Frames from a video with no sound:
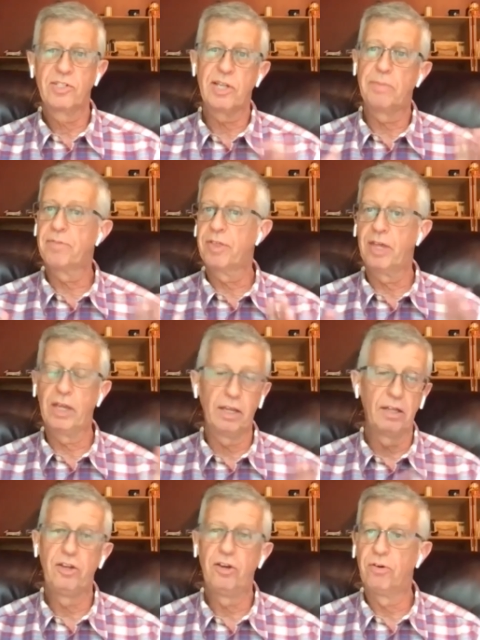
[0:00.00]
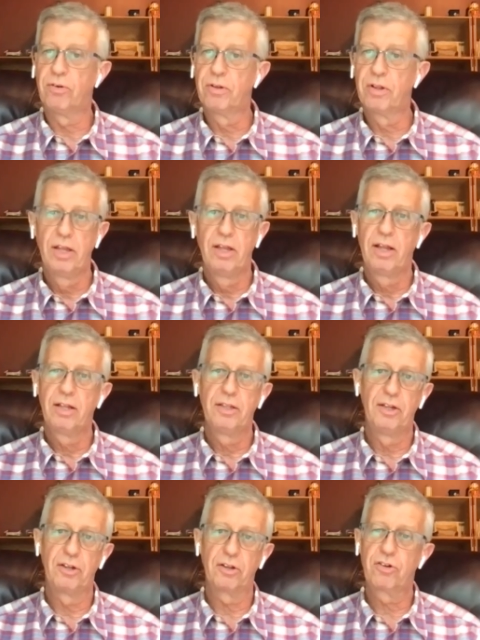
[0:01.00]
something, you know,
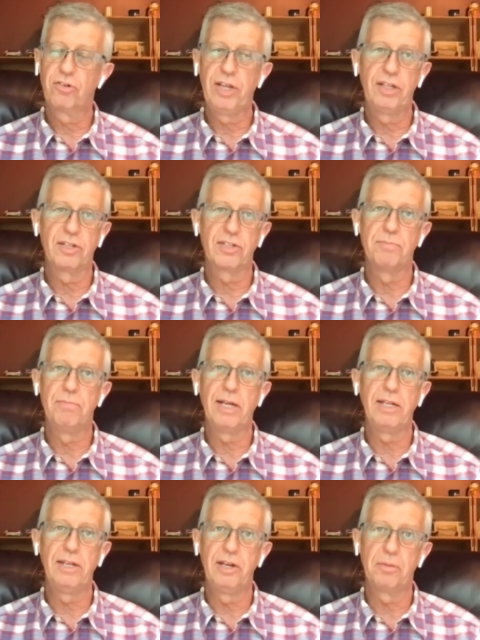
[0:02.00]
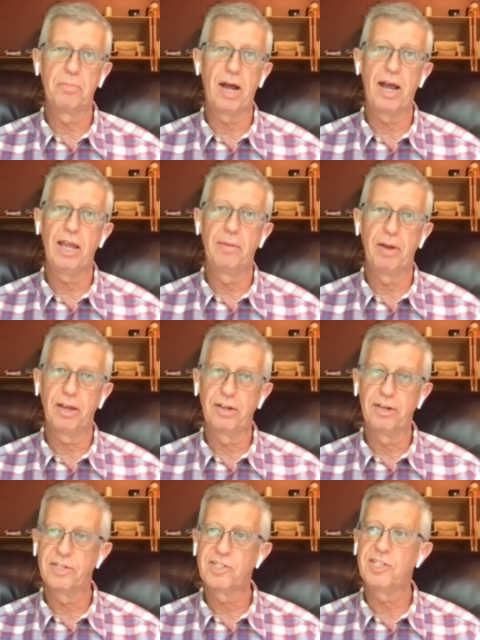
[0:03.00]
little yeah. creek that's muddy nearby. Am I
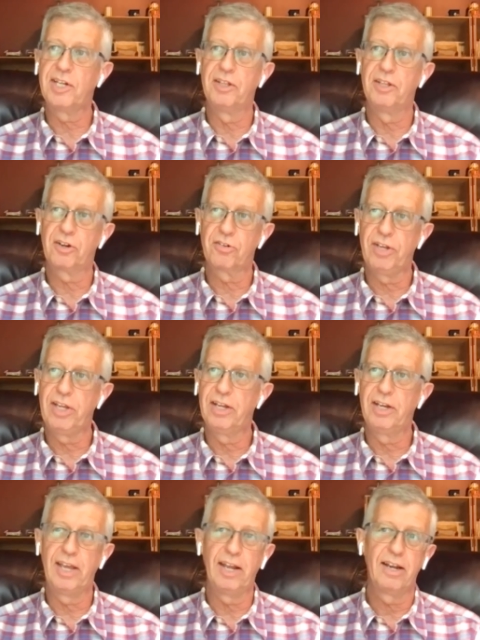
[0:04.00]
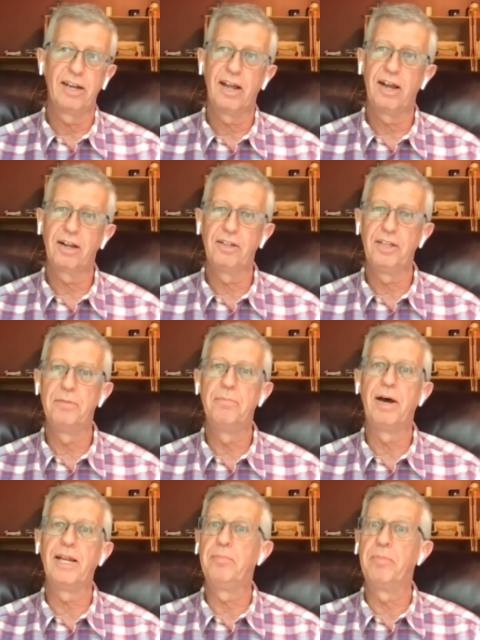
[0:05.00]
going to sit in the creek and get ugly
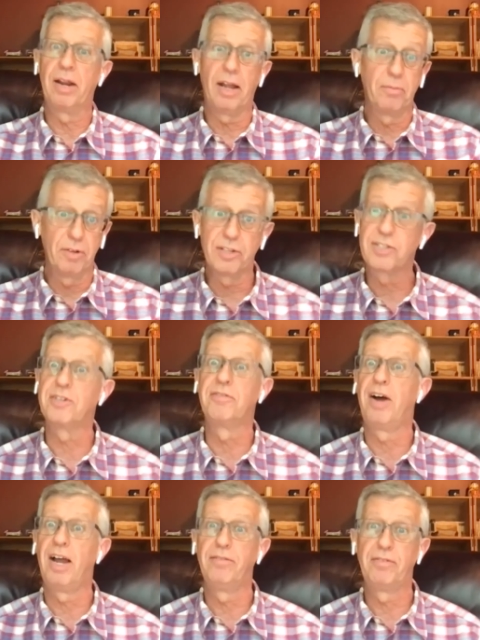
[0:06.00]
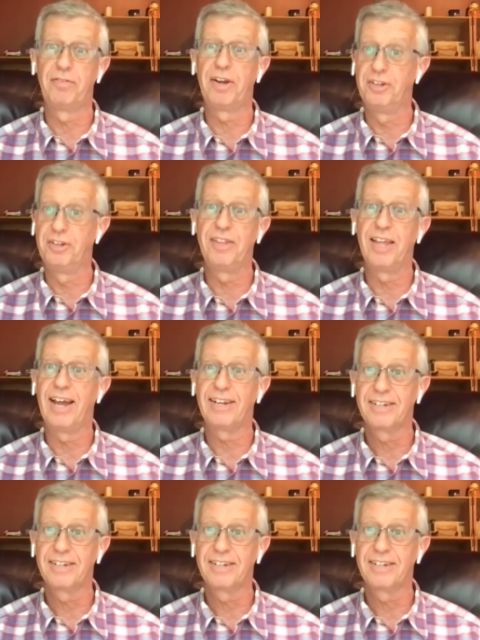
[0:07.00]
and muddy, but I'm yeah. going to survive if I do yeah, that.